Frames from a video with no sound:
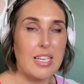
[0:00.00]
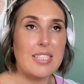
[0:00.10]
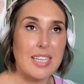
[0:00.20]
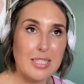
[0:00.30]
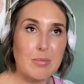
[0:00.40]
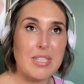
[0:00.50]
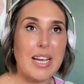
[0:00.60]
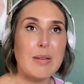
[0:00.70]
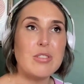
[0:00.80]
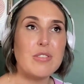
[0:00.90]
Take some
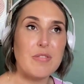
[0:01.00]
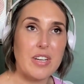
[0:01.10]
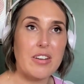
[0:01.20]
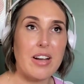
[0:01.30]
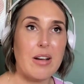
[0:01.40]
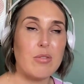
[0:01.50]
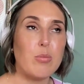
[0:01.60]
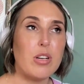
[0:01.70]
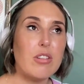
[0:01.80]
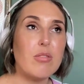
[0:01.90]
time to figure out,
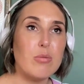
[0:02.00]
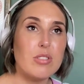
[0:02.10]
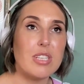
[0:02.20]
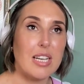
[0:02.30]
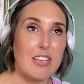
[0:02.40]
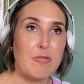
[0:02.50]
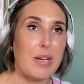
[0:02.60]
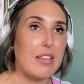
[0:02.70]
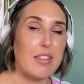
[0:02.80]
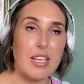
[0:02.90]
what are the rules that I live
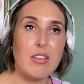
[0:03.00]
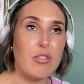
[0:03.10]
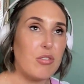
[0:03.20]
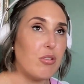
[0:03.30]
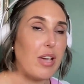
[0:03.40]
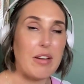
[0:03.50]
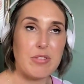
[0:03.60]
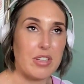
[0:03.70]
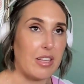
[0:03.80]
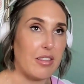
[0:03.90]
by? Think through
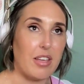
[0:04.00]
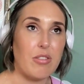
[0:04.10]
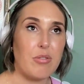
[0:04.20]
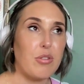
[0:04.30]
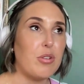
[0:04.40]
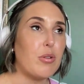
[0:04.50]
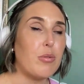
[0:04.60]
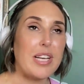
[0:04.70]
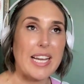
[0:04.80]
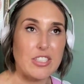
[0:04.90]
everything. Think through your
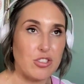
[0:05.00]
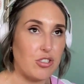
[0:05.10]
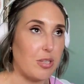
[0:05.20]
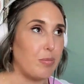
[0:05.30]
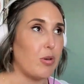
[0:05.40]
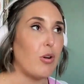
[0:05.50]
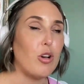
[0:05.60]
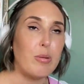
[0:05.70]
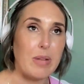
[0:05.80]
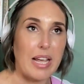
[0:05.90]
relationship, your
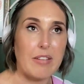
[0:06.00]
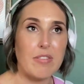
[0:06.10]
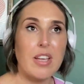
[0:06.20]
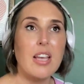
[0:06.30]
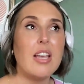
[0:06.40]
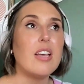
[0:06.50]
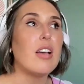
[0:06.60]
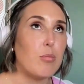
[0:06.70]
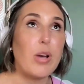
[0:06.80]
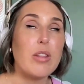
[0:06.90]
home life,
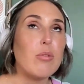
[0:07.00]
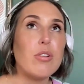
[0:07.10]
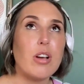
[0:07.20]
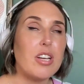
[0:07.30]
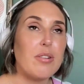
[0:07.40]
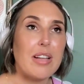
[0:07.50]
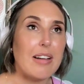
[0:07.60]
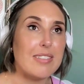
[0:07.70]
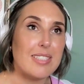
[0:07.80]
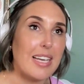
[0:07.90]
whether or not you're
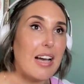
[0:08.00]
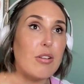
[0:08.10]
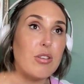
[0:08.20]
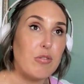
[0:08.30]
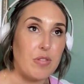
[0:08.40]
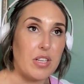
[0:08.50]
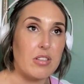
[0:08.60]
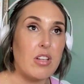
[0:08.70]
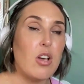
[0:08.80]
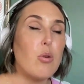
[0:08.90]
allowed to say how you
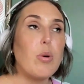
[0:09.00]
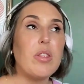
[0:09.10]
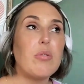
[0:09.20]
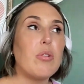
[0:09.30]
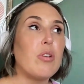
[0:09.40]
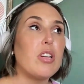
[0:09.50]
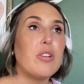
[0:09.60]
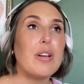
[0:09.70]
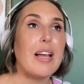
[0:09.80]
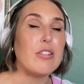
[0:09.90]
feel, whether or not
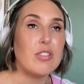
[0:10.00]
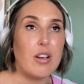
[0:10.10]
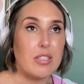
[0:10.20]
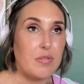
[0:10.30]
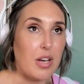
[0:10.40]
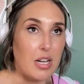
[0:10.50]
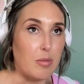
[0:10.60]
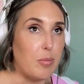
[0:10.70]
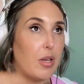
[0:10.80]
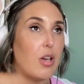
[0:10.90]
you're allowed to ask for
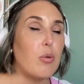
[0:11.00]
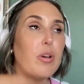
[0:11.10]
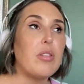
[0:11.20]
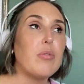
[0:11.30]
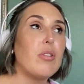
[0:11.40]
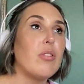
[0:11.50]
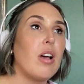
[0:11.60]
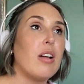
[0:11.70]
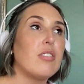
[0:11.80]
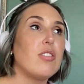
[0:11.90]
help, whether or
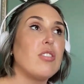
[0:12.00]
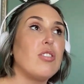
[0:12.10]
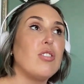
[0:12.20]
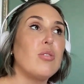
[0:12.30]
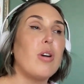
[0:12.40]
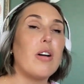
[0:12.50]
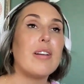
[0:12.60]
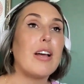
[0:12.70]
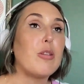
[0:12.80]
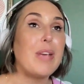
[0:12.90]
not you are
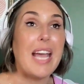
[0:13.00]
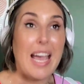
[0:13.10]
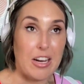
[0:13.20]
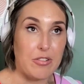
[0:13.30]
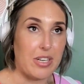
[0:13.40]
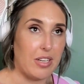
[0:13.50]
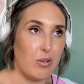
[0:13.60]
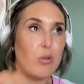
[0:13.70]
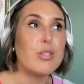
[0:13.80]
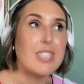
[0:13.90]
allowed to be angry
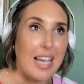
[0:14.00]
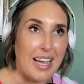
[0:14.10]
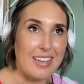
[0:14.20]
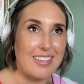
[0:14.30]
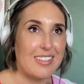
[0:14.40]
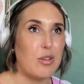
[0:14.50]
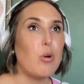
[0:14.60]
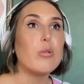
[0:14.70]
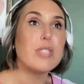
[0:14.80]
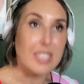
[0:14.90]
or sad
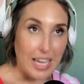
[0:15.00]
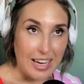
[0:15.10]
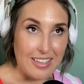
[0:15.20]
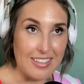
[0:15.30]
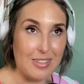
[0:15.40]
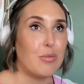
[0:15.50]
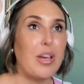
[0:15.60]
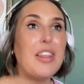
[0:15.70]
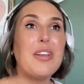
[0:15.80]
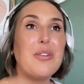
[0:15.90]
or scared,
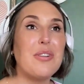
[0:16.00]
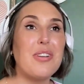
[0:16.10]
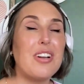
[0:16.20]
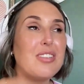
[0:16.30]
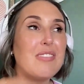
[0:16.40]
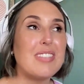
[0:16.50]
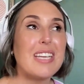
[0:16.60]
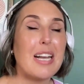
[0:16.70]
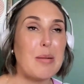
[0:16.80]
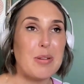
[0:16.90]
whether or not you have to
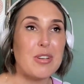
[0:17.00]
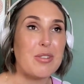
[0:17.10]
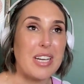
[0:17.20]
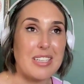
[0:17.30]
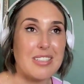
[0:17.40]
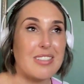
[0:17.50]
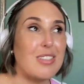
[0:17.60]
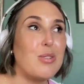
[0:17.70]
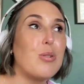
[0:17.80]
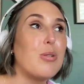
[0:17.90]
get up and greet
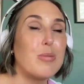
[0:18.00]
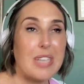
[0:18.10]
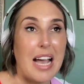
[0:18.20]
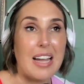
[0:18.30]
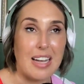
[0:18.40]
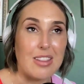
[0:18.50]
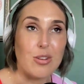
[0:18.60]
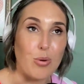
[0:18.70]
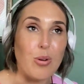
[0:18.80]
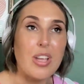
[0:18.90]
your dad at the
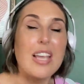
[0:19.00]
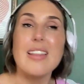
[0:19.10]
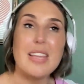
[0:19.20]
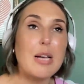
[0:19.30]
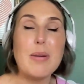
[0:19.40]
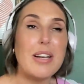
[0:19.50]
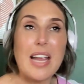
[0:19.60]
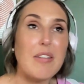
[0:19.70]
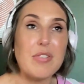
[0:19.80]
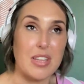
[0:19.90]
door. Think about
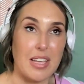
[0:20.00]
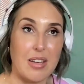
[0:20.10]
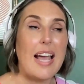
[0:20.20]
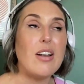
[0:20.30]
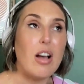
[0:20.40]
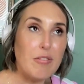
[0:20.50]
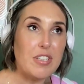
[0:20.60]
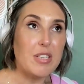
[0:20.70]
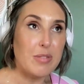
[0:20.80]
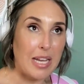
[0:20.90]
everything. And after
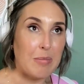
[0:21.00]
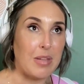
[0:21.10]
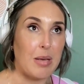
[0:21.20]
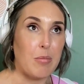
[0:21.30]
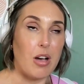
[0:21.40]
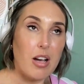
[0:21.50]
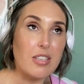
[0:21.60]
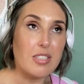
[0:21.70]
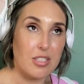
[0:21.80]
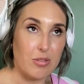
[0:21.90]
you name them,
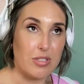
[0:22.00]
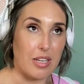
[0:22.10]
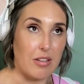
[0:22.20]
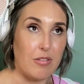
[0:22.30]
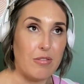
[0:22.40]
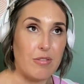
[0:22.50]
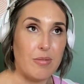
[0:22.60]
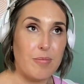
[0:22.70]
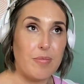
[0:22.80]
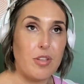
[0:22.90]
ask yourself,
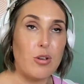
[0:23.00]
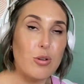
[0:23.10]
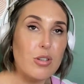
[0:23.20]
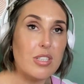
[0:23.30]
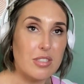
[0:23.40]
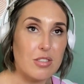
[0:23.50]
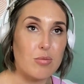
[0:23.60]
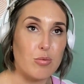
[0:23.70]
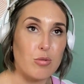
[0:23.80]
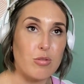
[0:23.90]
who does
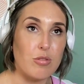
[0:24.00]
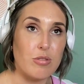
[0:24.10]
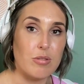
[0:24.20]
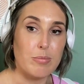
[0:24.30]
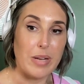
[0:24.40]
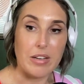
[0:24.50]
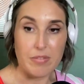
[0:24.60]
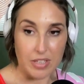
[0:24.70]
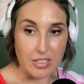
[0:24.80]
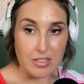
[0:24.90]
this rule
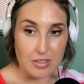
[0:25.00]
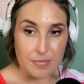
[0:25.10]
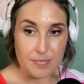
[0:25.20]
benefit?